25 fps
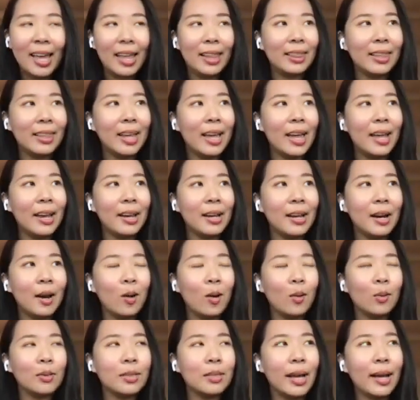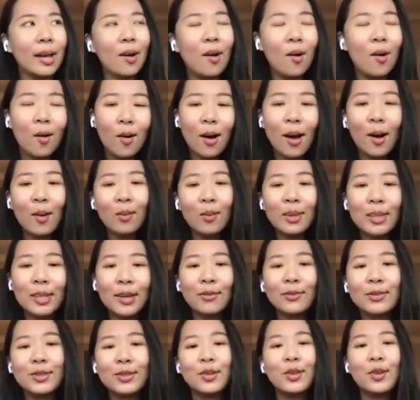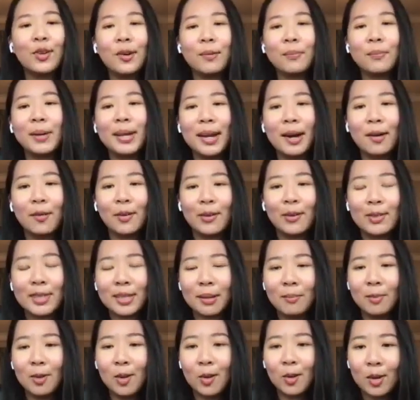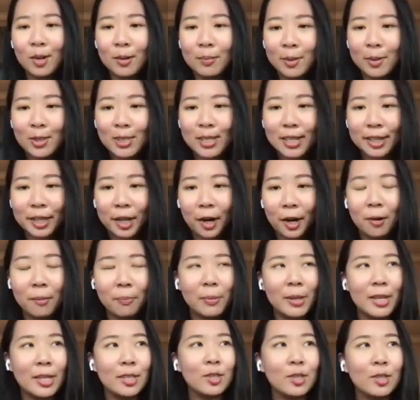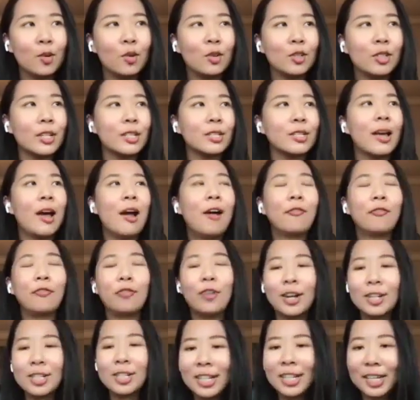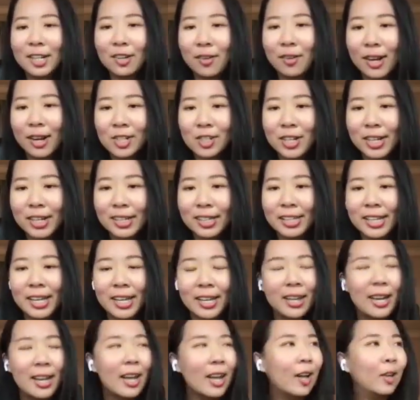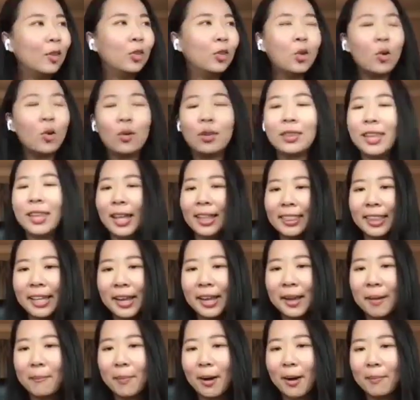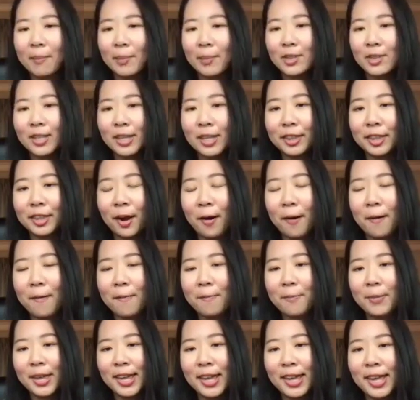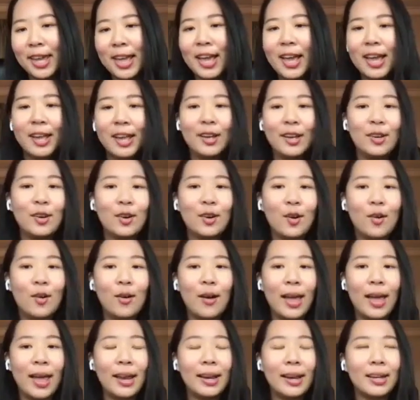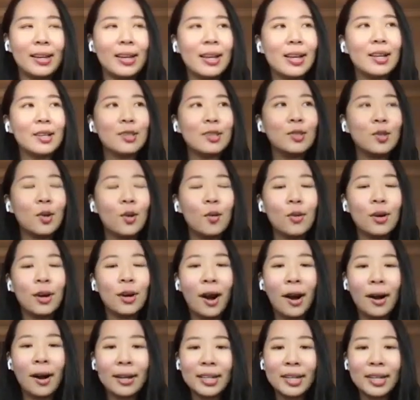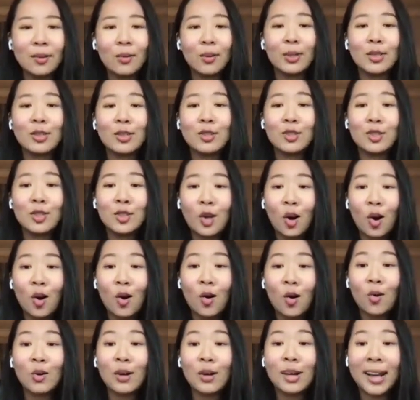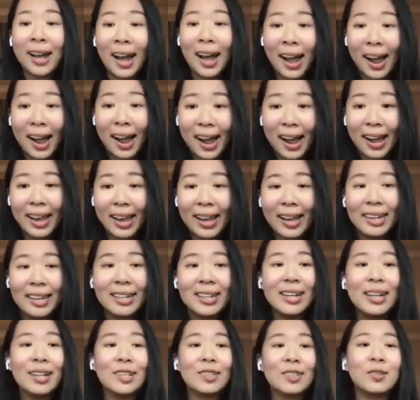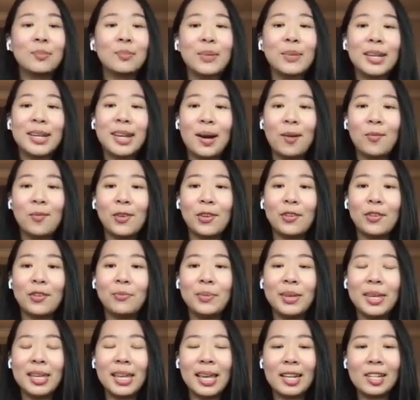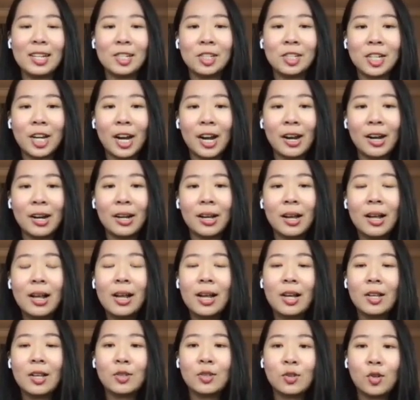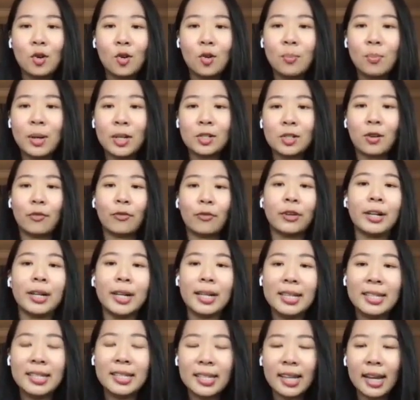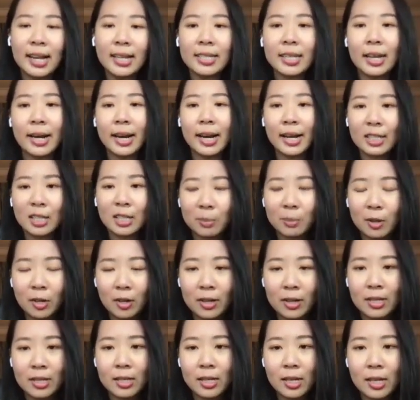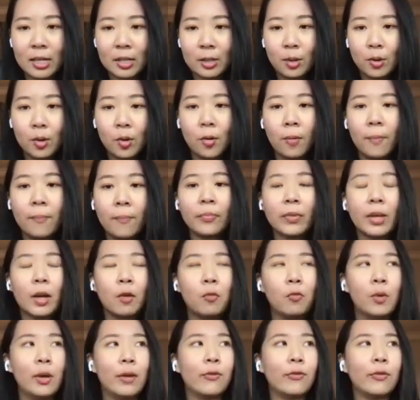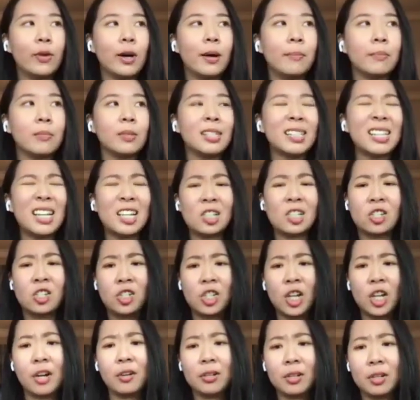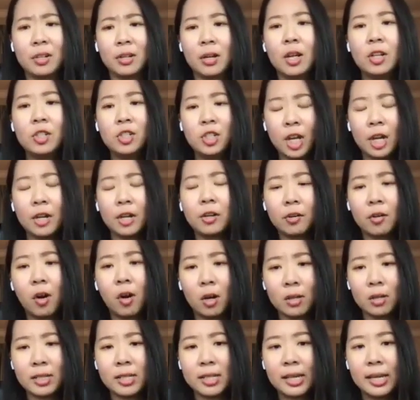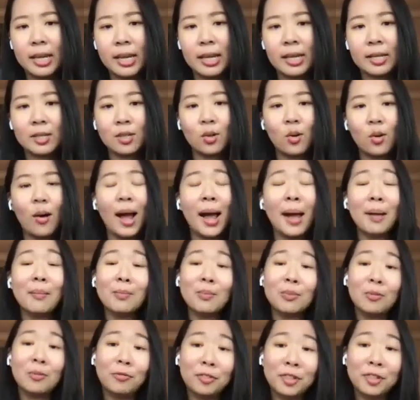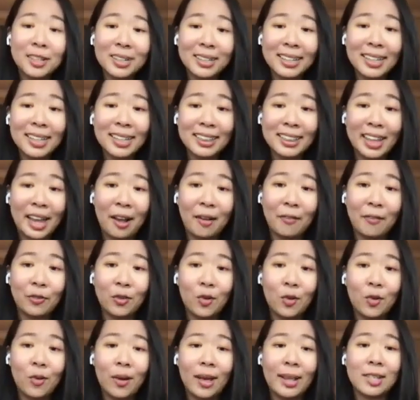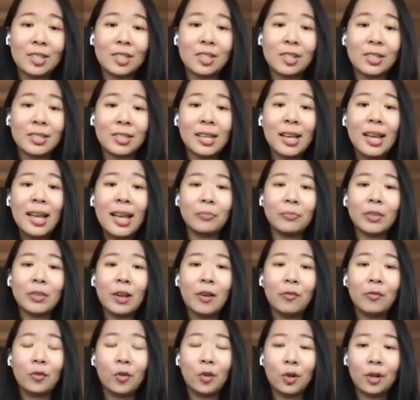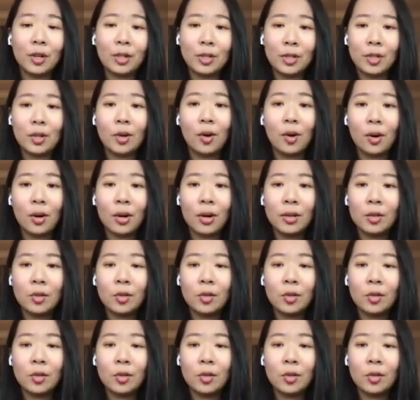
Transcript: and then I was like, oh, I would love to, meet up with some local music therapists, just freshly graduated, know nothing about music therapy, and so Kagi was so kind to meet up with me and share so much of her insights and experiences, with such generosity. So I'm really thankful and just for your